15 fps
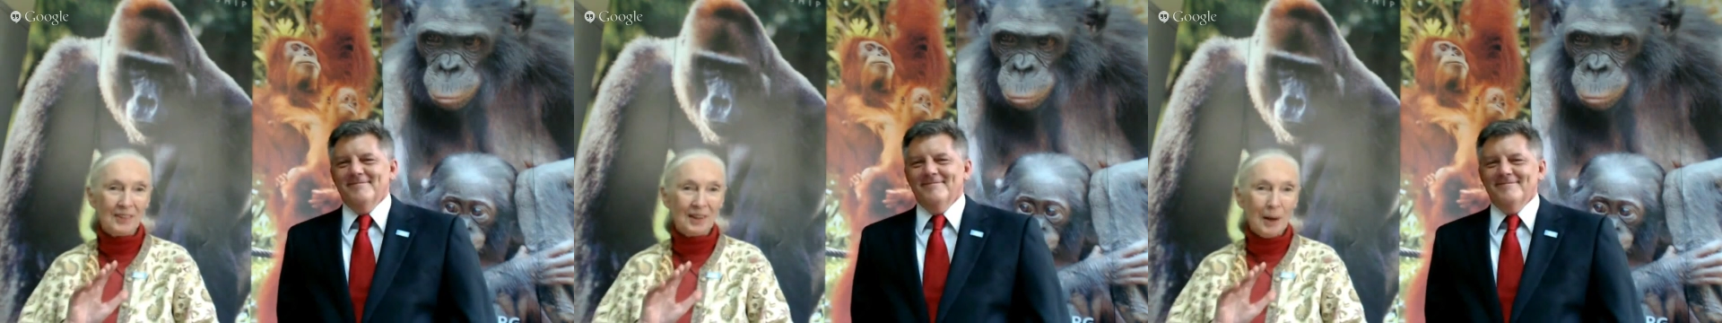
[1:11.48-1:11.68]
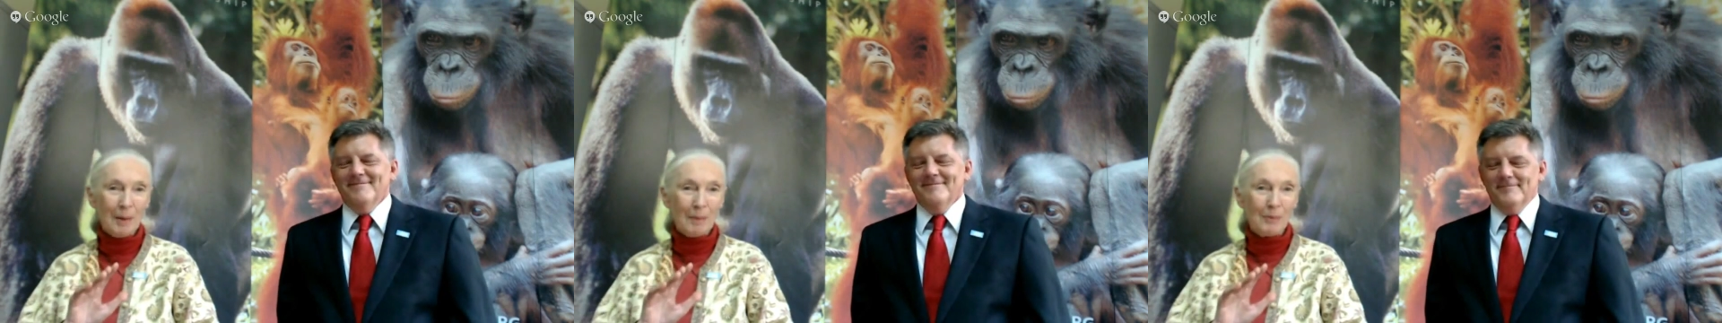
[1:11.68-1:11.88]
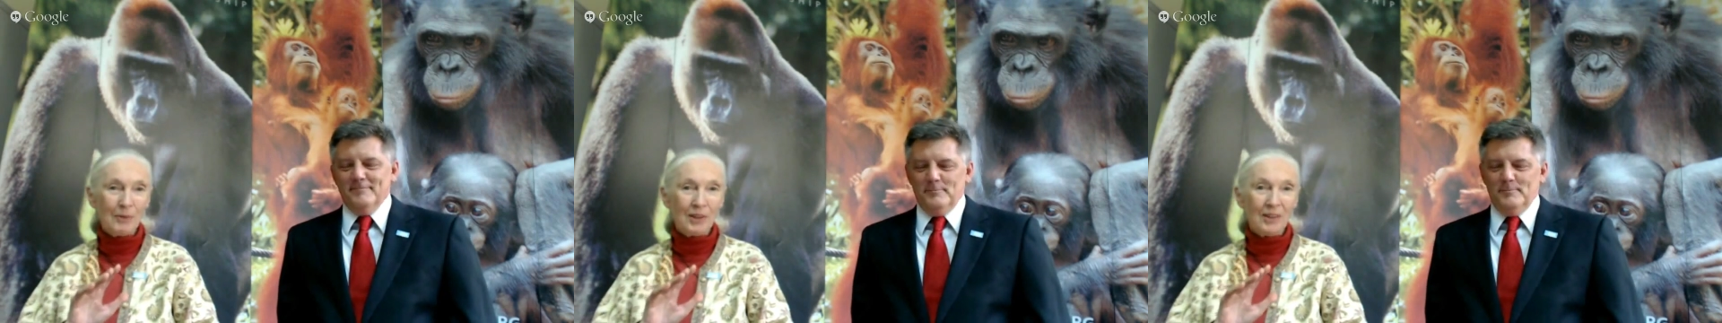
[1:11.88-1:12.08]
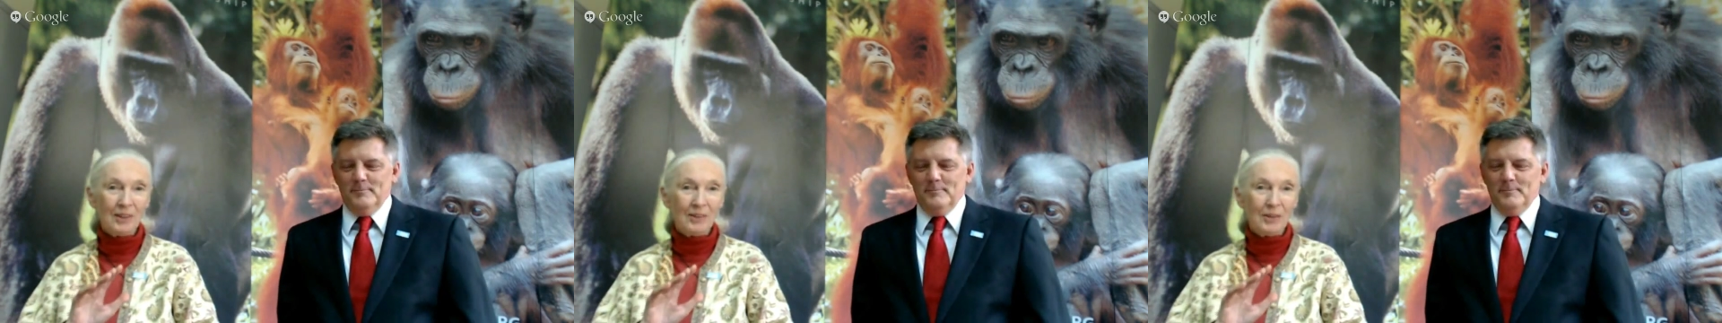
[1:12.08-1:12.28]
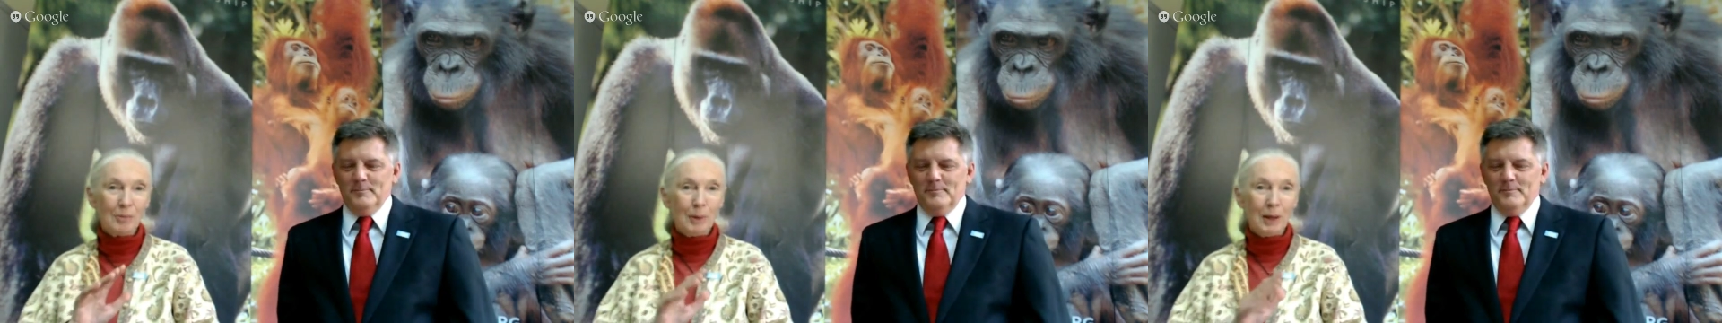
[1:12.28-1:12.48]
Speaker 1: time
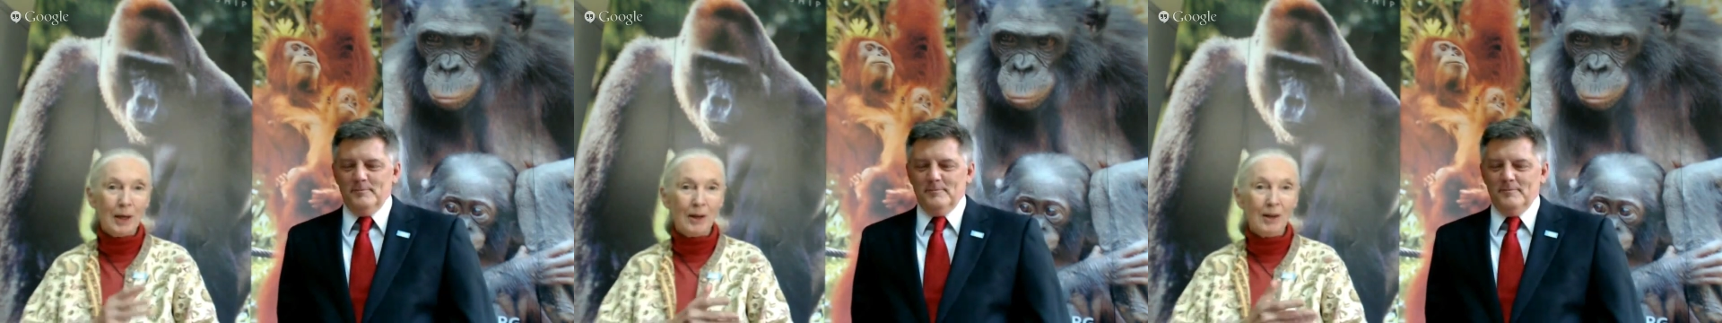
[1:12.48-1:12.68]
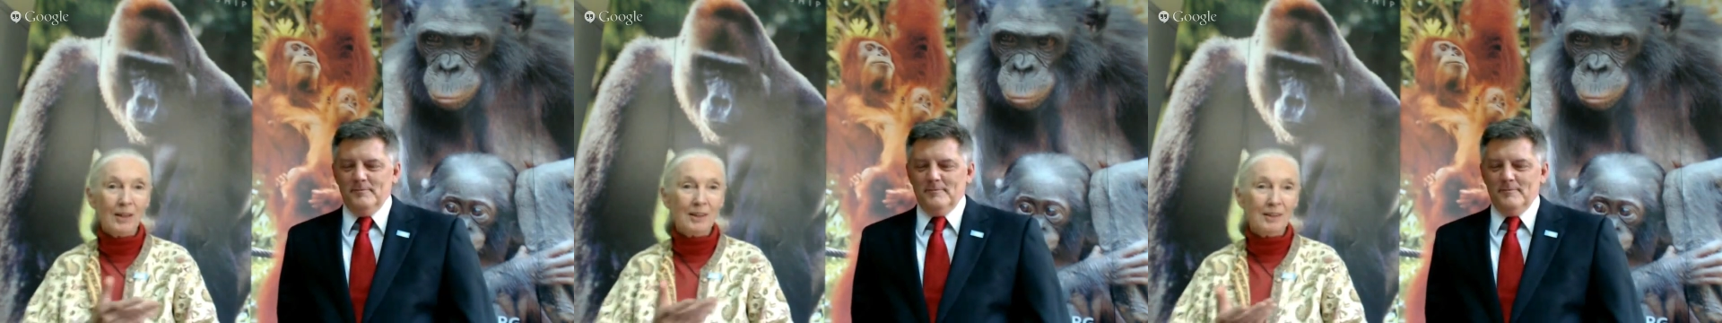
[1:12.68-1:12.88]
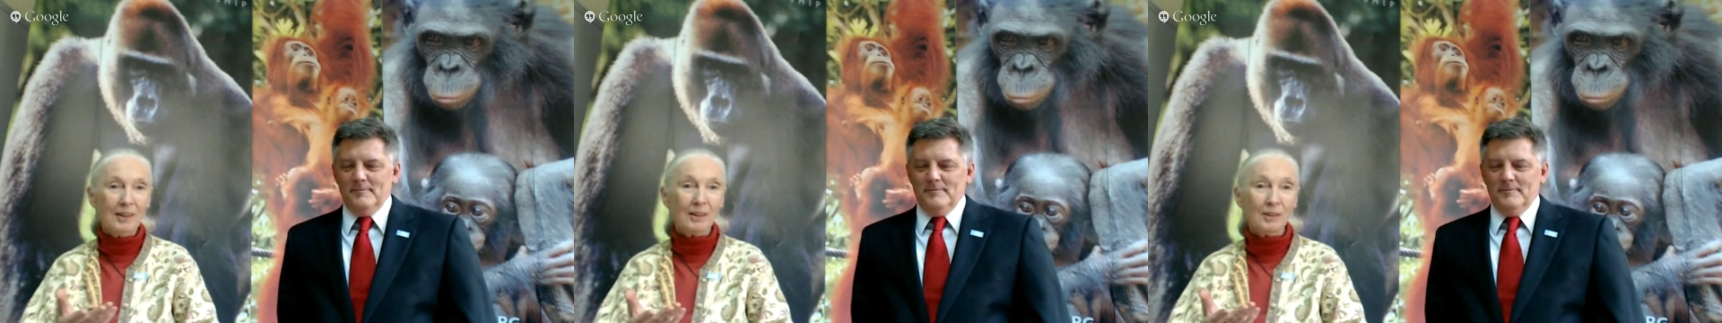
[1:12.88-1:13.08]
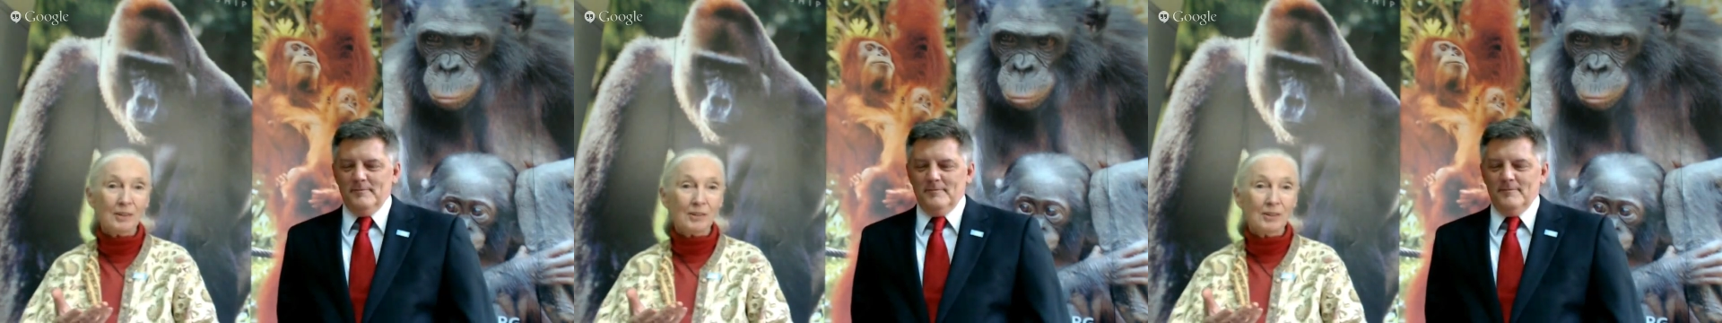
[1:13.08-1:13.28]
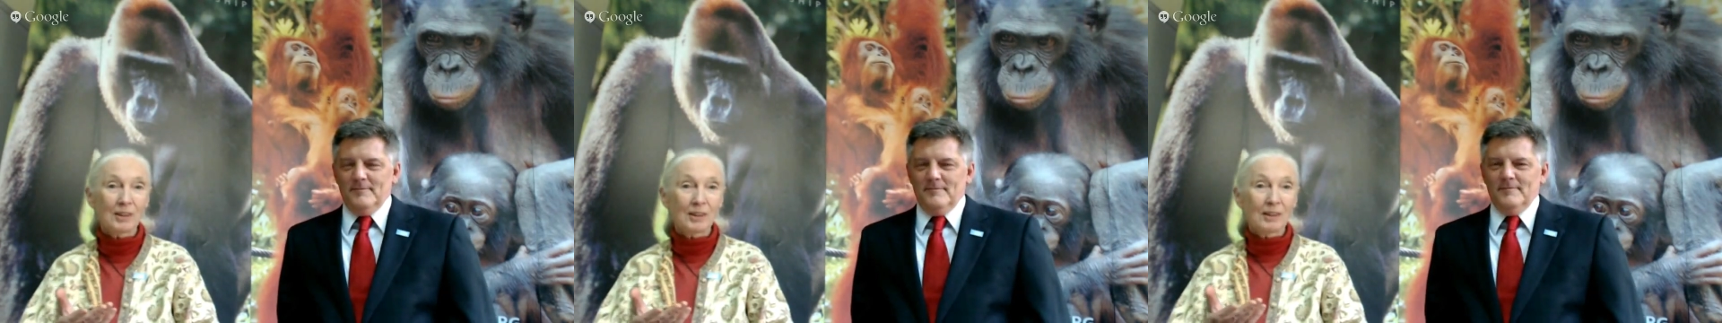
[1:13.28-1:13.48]
since behind
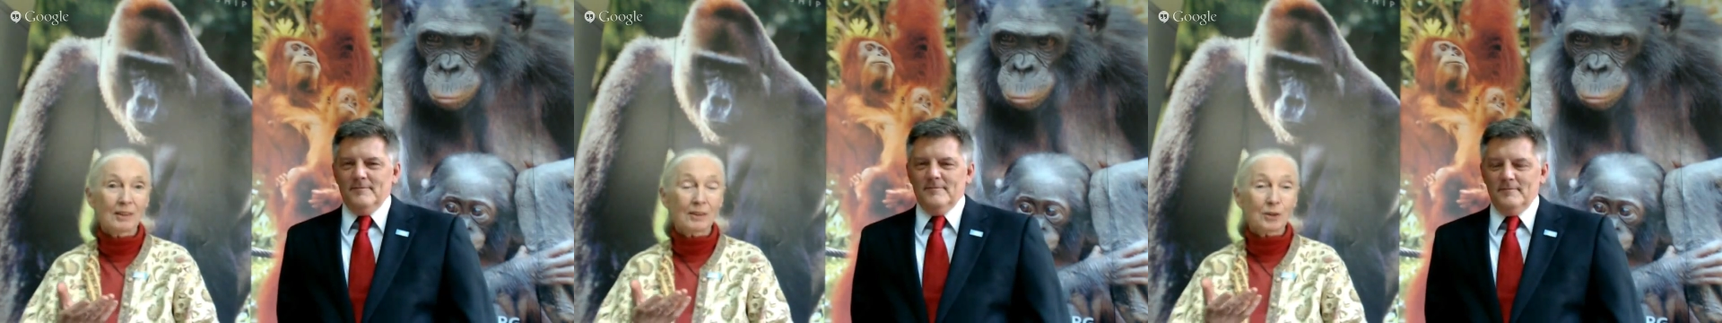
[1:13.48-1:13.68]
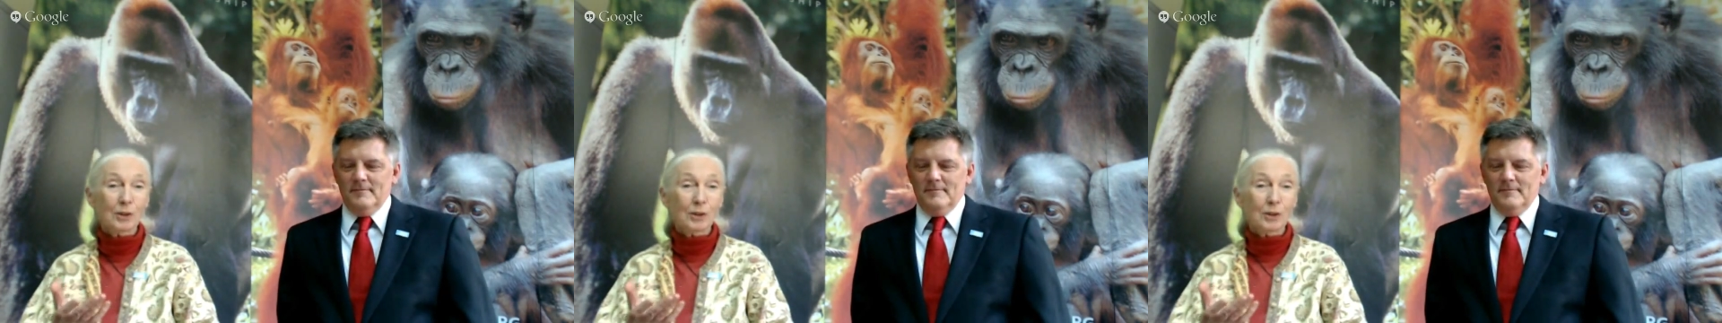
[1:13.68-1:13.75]
us, the